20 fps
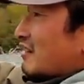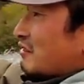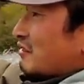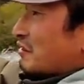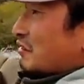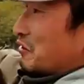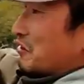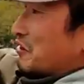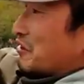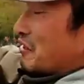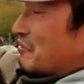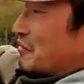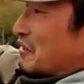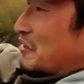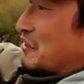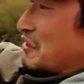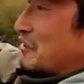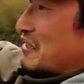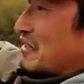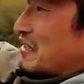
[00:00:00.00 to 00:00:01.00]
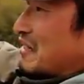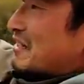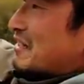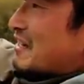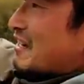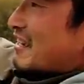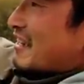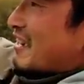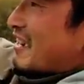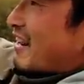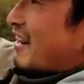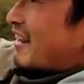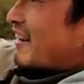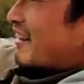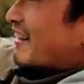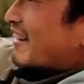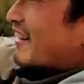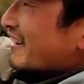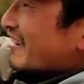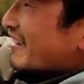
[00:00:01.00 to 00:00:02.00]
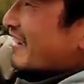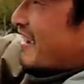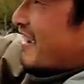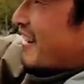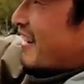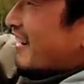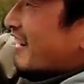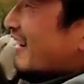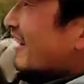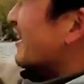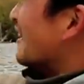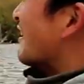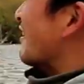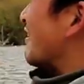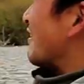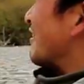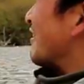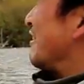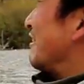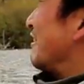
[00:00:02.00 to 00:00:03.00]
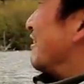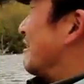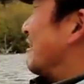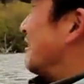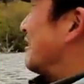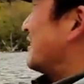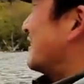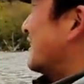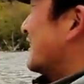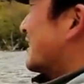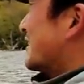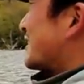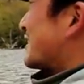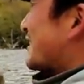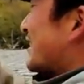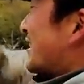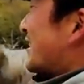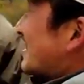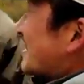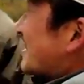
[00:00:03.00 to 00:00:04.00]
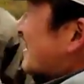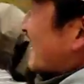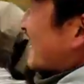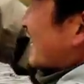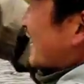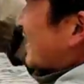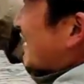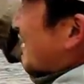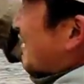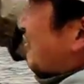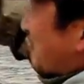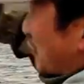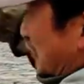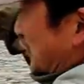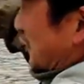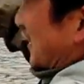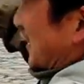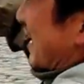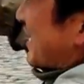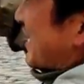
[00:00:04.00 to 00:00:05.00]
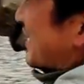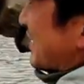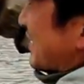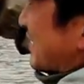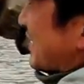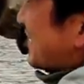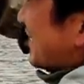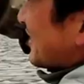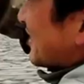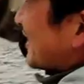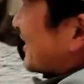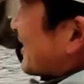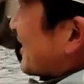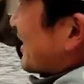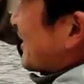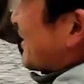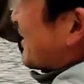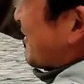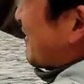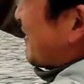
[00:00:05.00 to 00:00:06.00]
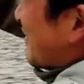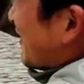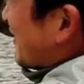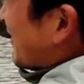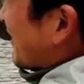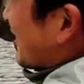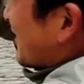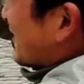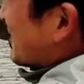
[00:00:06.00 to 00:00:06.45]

nice drag um, if you're fighting a big fish that runs like that. So this drag is very, very smooth. It